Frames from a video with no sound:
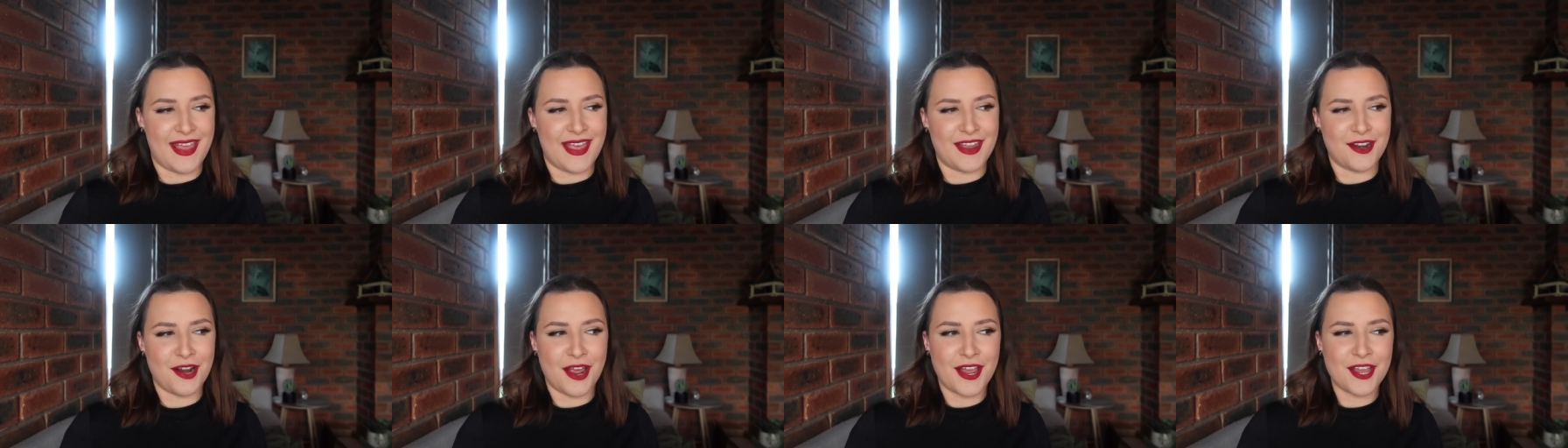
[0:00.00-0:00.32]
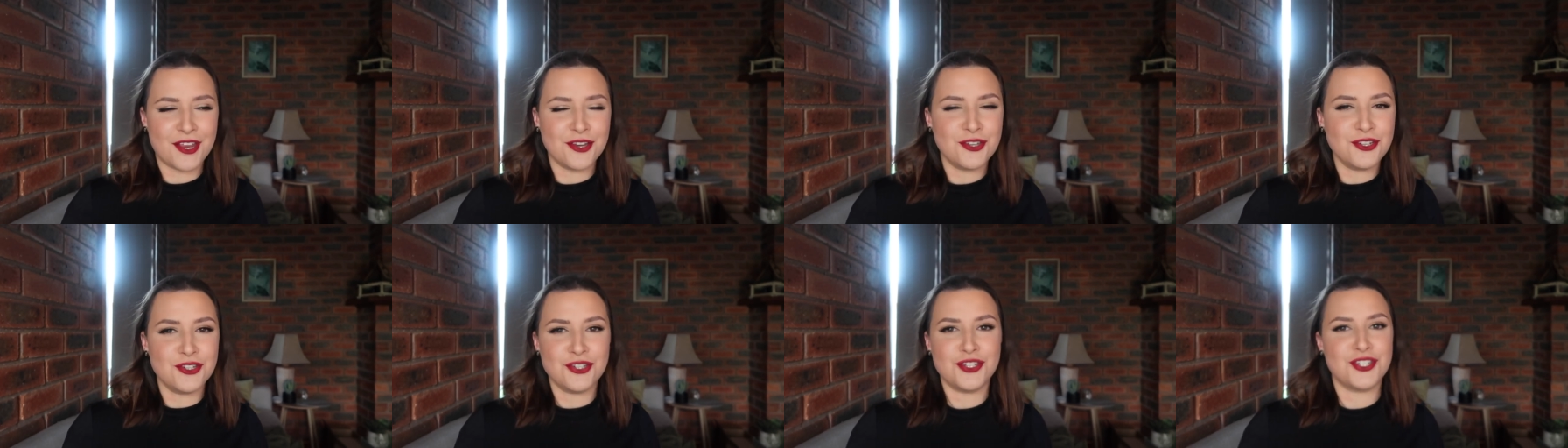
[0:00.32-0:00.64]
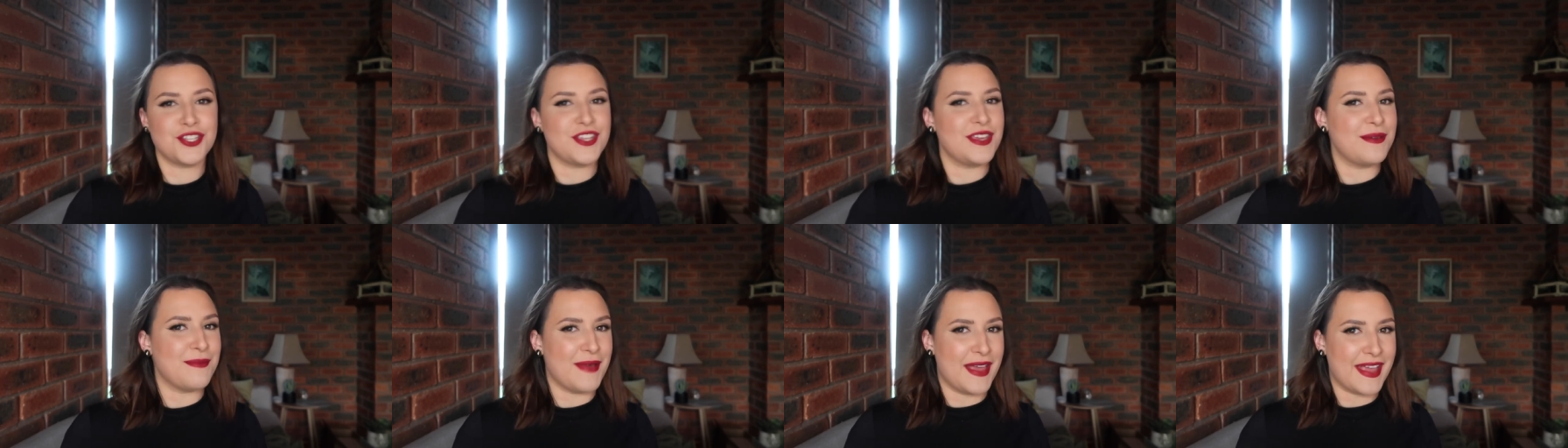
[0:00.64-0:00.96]
And I can
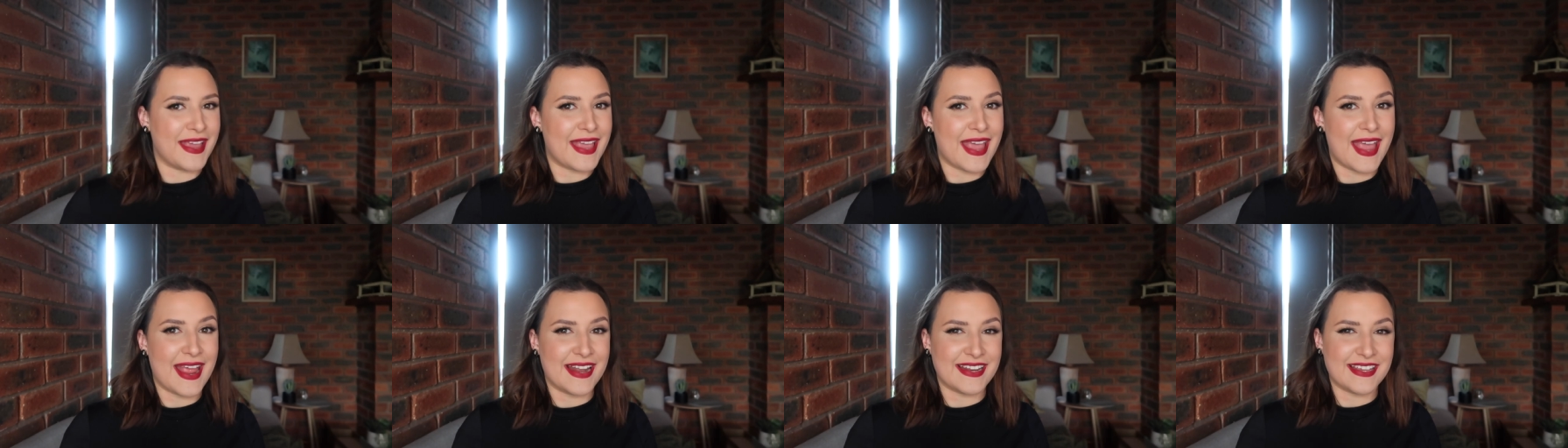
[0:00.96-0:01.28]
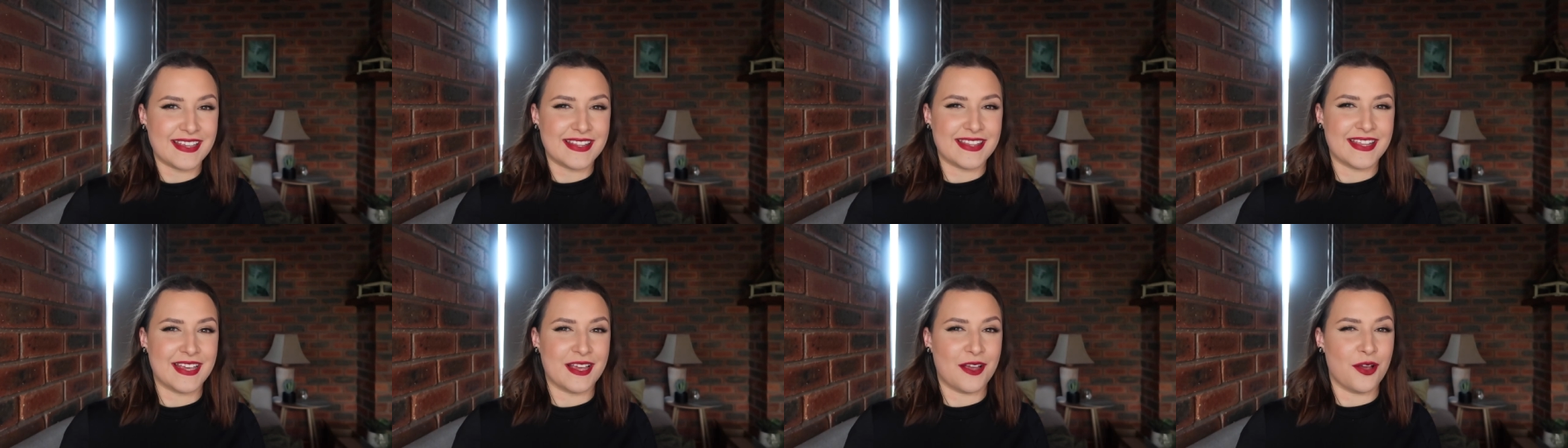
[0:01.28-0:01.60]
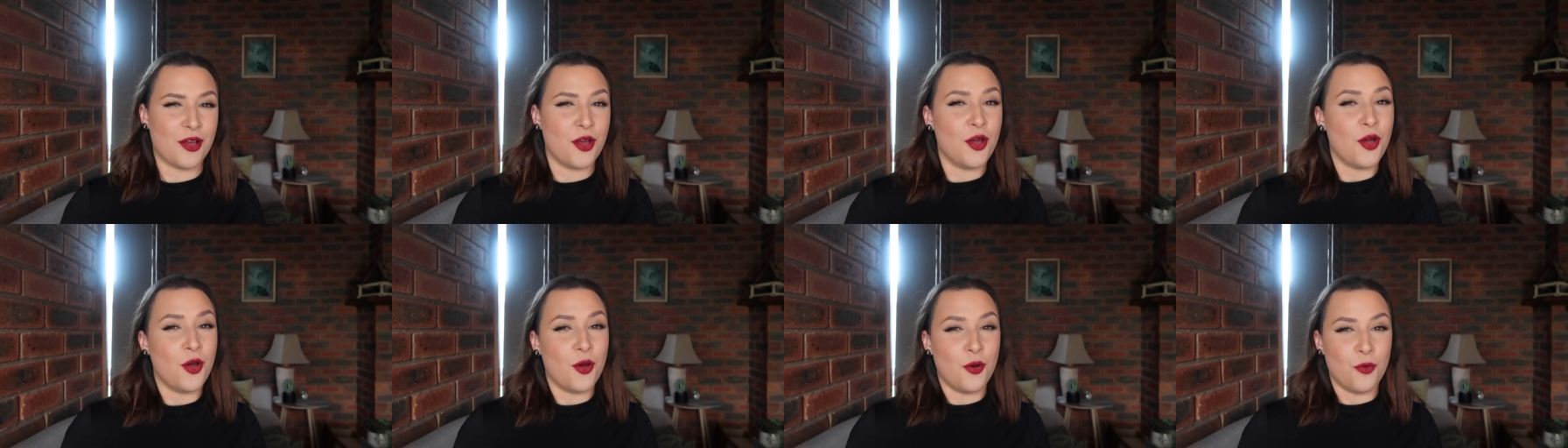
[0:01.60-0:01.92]
usually make
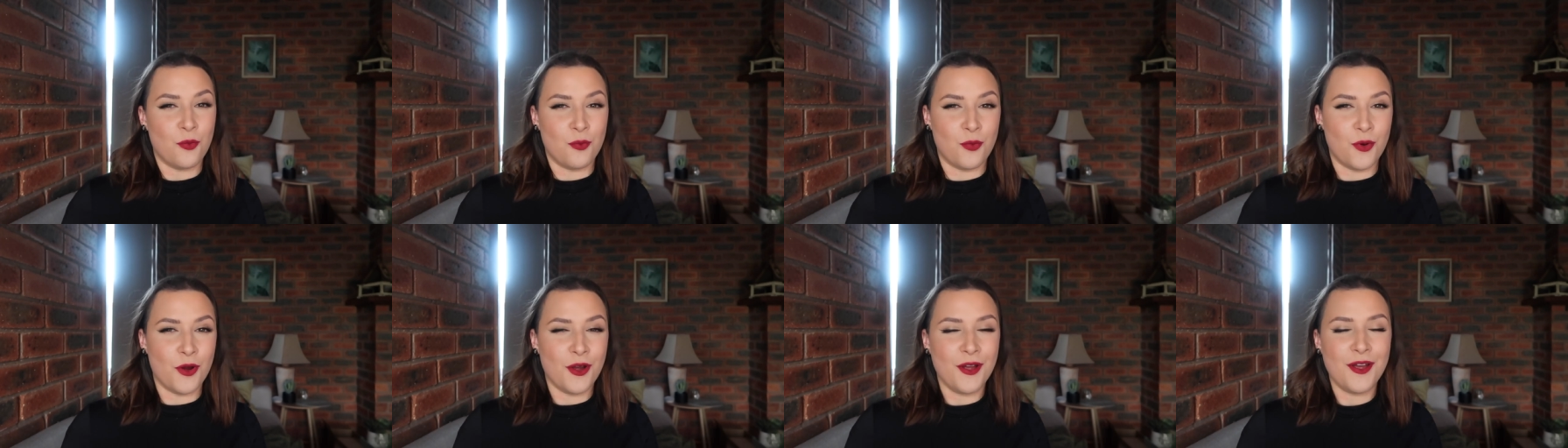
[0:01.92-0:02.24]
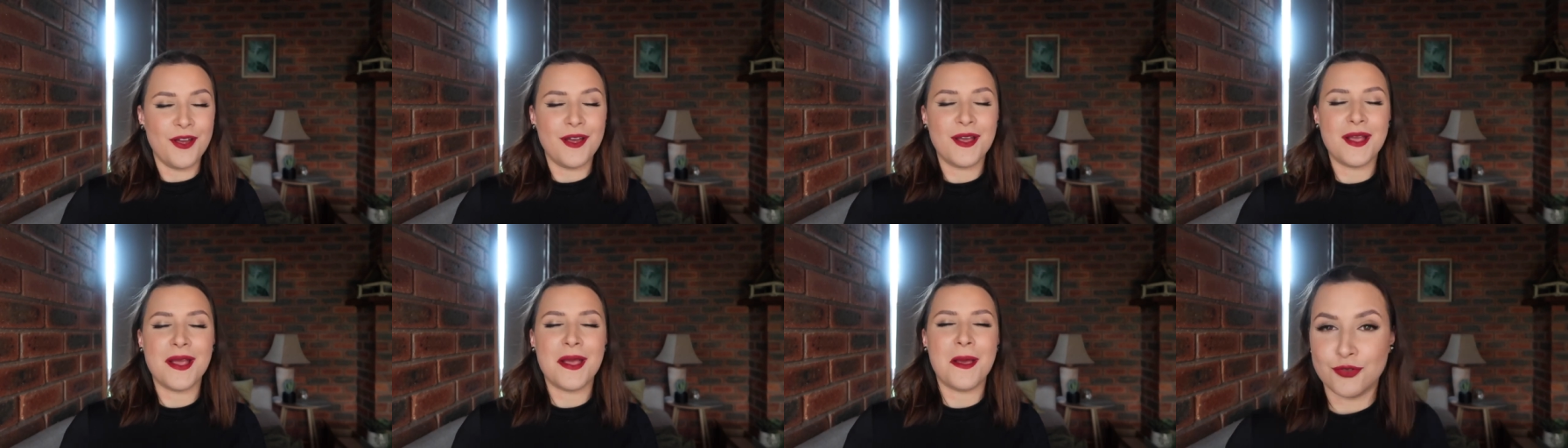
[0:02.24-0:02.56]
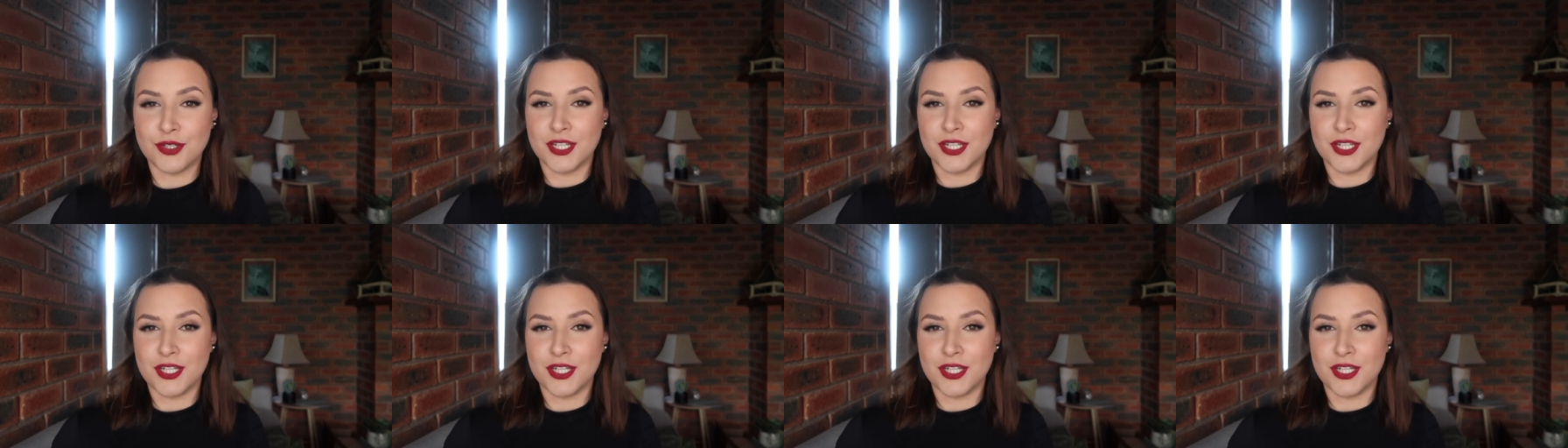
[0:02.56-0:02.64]
anything work.